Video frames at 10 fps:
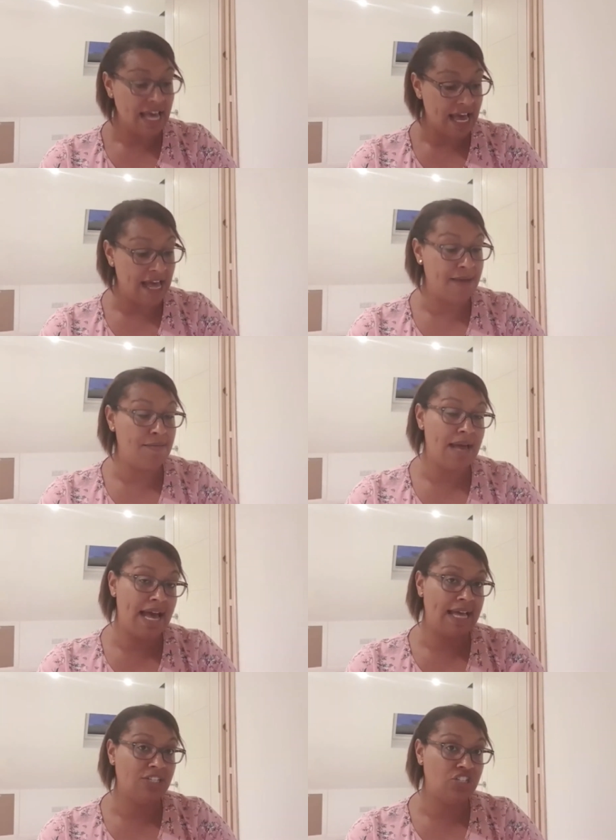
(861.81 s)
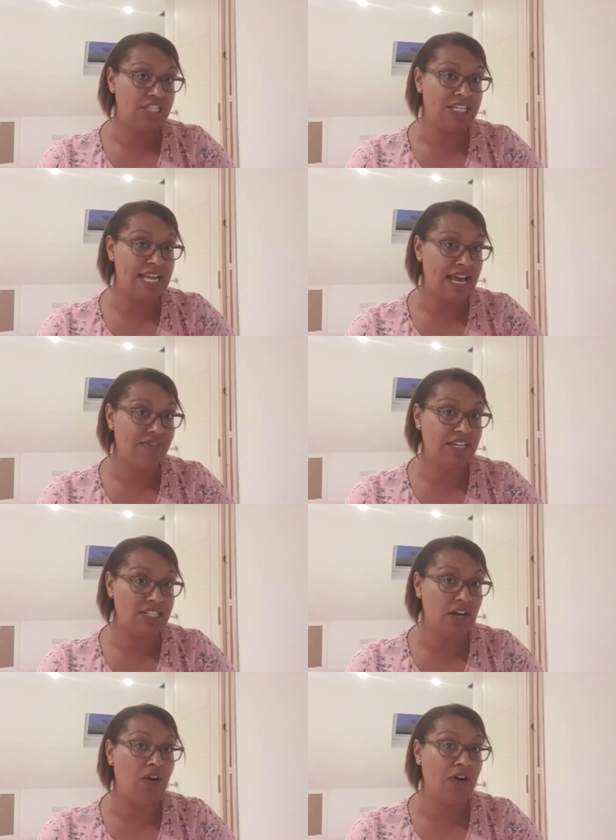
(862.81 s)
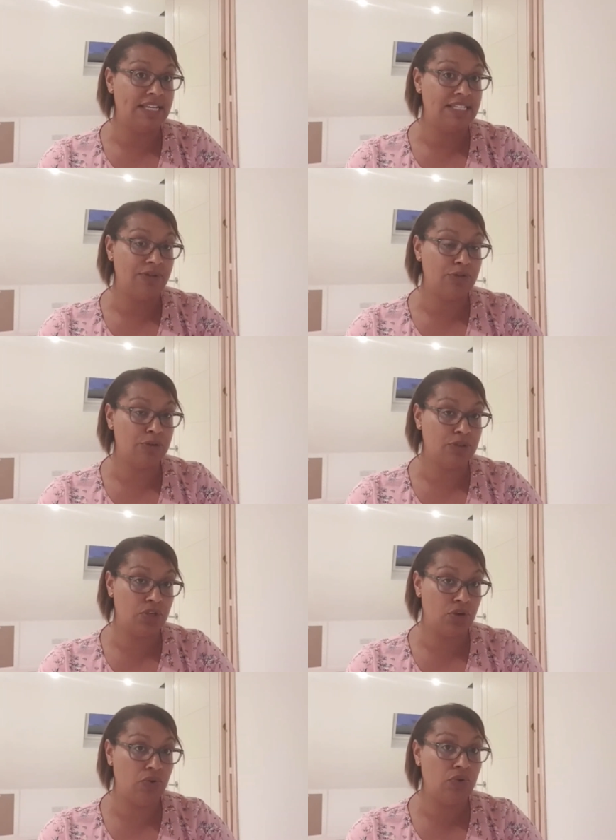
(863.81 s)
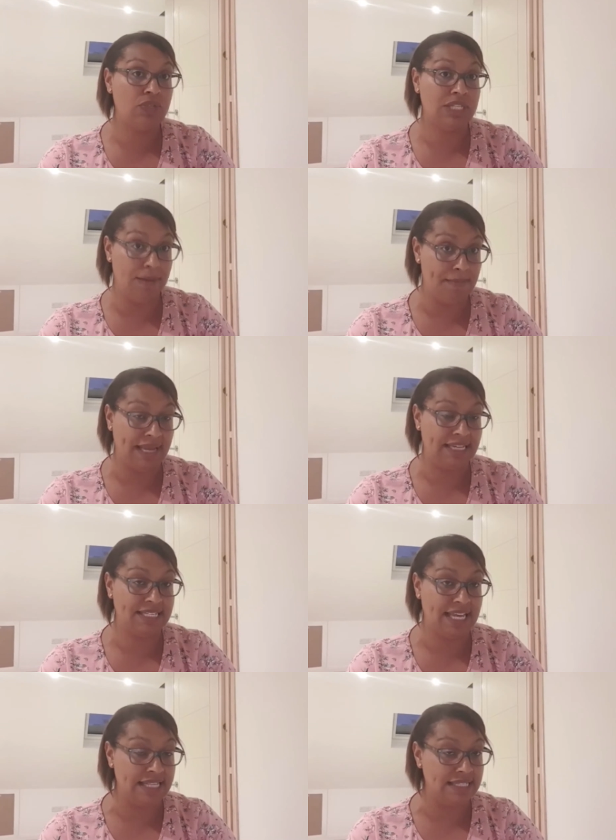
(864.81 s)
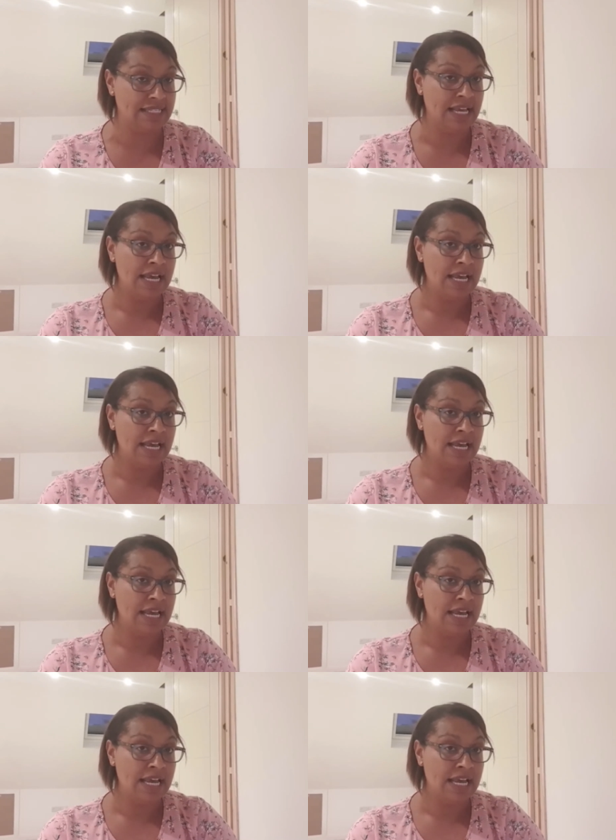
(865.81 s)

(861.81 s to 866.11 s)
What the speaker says: And she didn't have any ties, it was 2 slip matings.